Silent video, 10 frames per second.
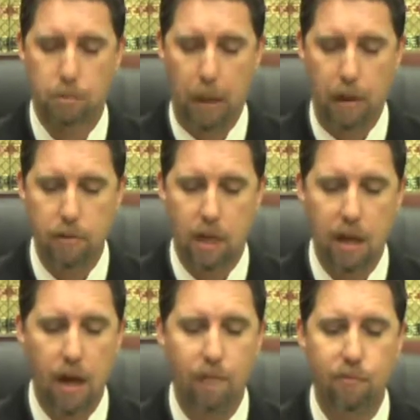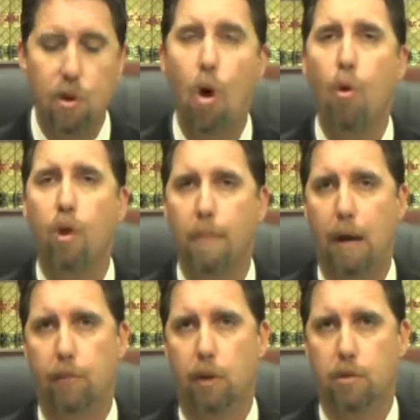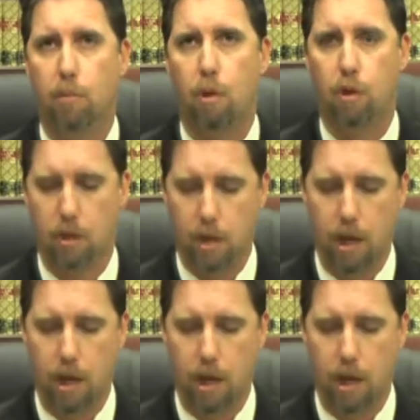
spouse cannot have known about those erroneous